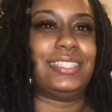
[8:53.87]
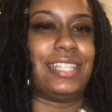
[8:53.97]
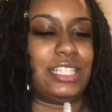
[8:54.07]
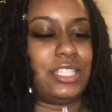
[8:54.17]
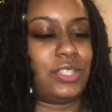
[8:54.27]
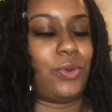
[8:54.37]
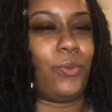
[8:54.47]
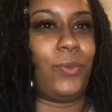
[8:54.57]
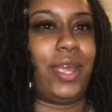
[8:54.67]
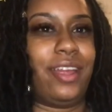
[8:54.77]
they
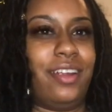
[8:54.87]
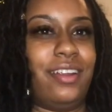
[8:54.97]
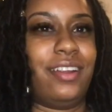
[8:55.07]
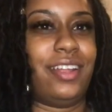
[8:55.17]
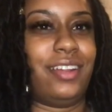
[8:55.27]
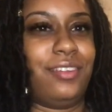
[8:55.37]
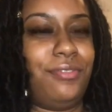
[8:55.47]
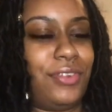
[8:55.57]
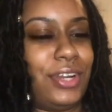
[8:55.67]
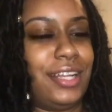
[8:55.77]
square in the
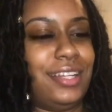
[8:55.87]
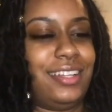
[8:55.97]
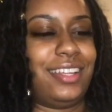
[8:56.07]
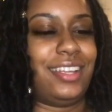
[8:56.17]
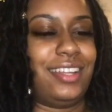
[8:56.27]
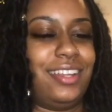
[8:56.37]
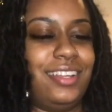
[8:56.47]
front, and